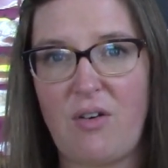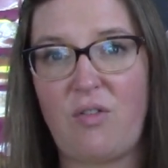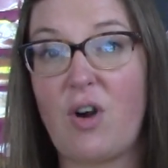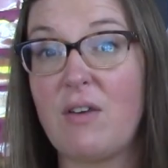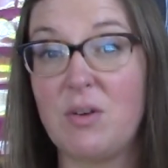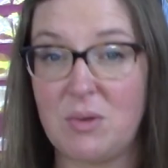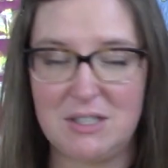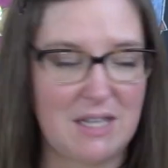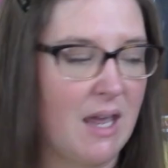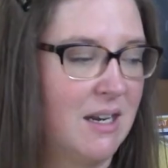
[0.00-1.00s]
for
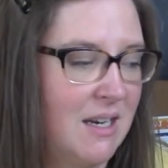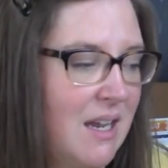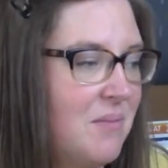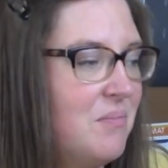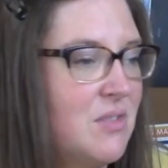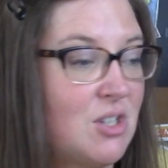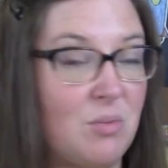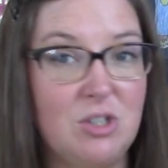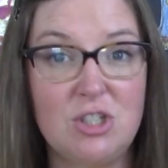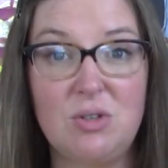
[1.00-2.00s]
everyone's sanity. So
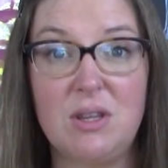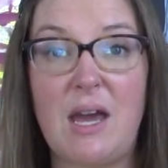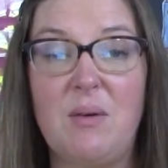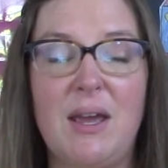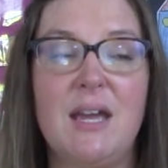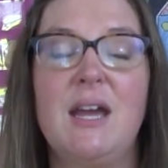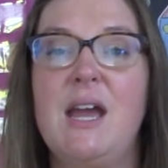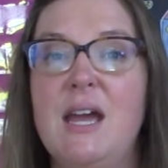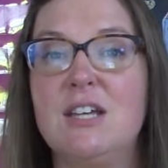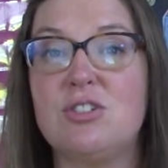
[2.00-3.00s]
we'll just do it that way.
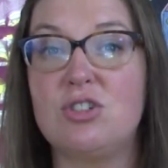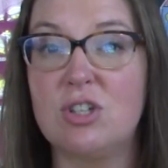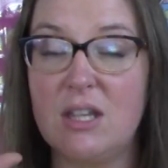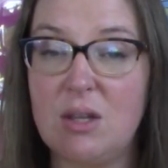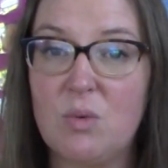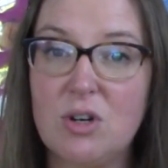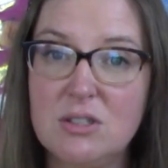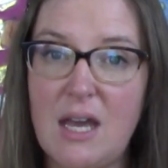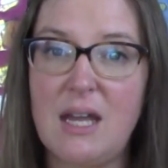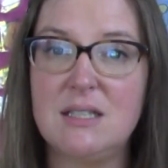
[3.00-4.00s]
So she'll get the
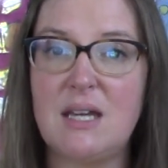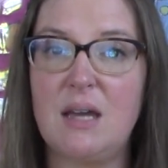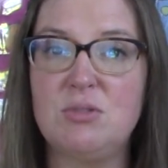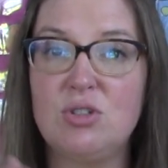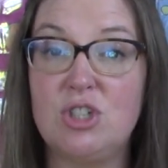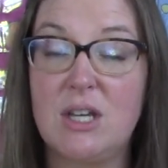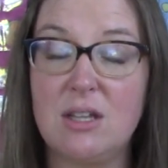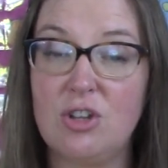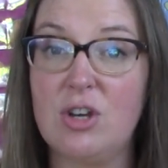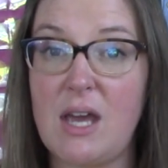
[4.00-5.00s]
words ahead of time so she
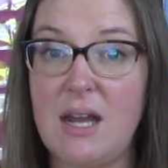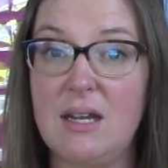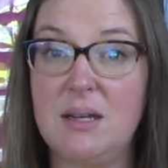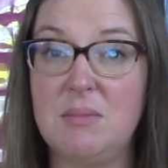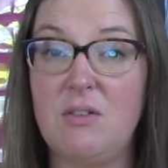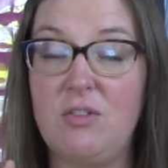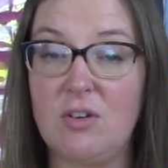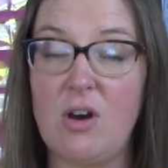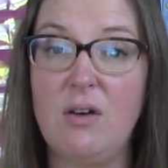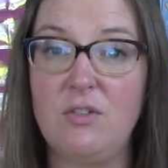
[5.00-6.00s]
can look at them and feel
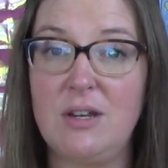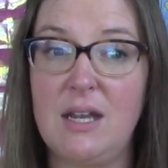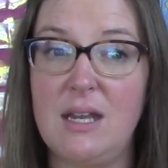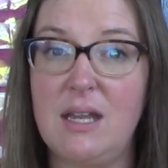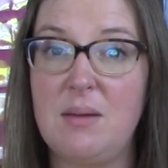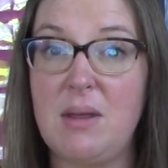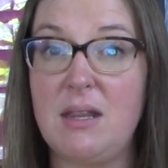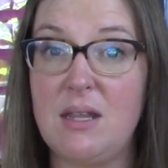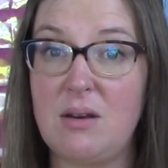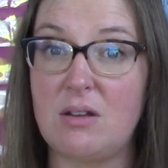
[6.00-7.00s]
confident in them,
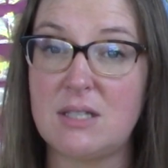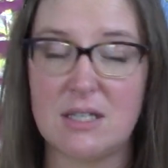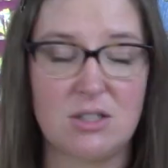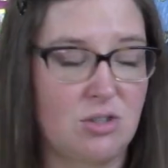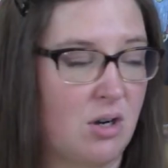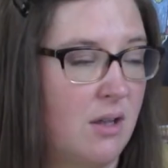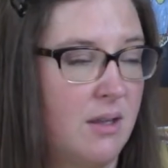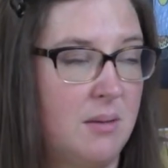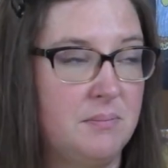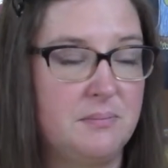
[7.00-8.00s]
and then I'll test her on
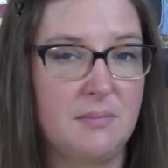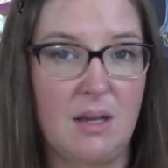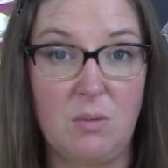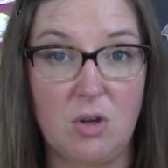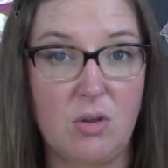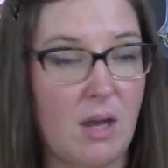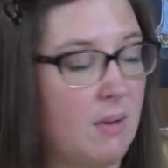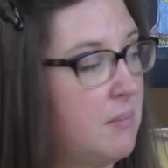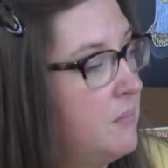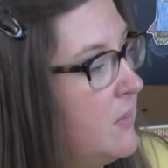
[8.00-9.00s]
them, and we'll go that way.
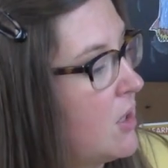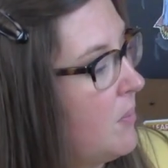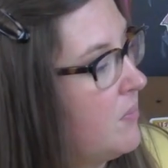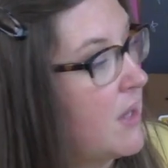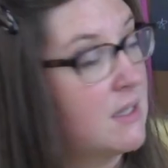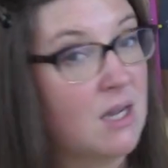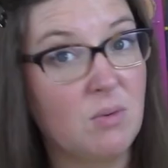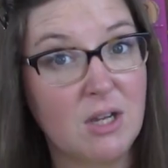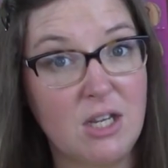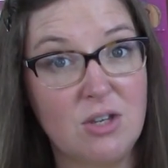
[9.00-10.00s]
So that's how
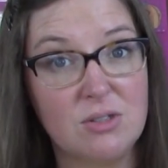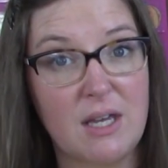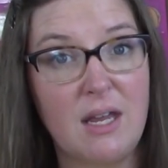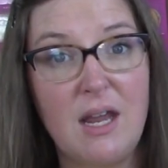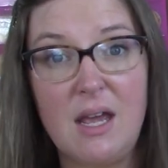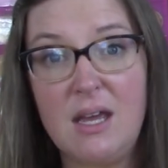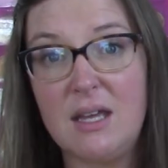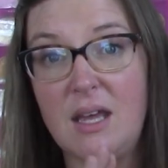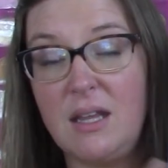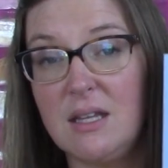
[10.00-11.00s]
we're going to use it,
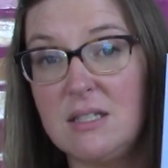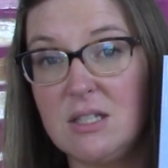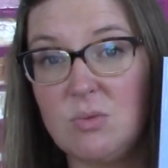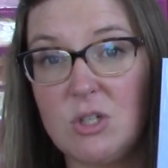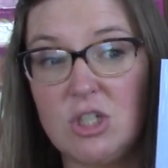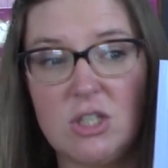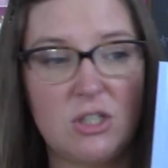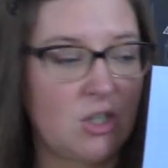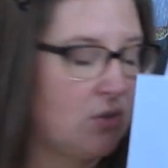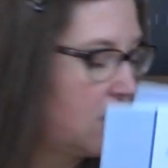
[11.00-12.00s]
and this is what
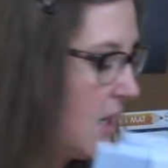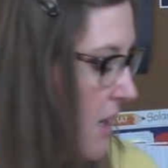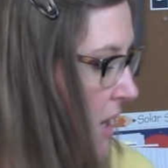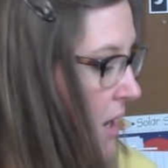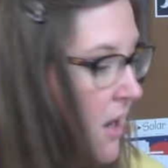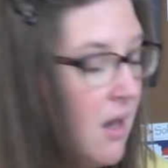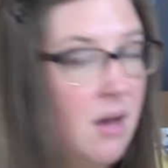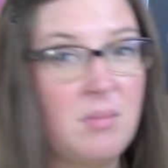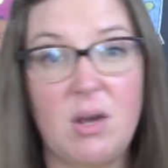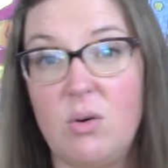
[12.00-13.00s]
she's using.
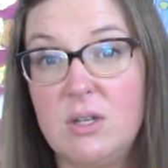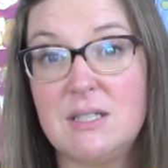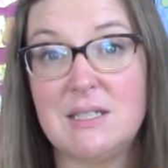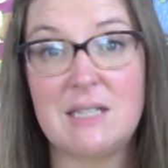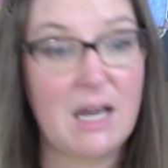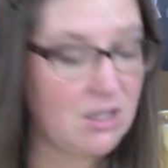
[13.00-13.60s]
My oldest is not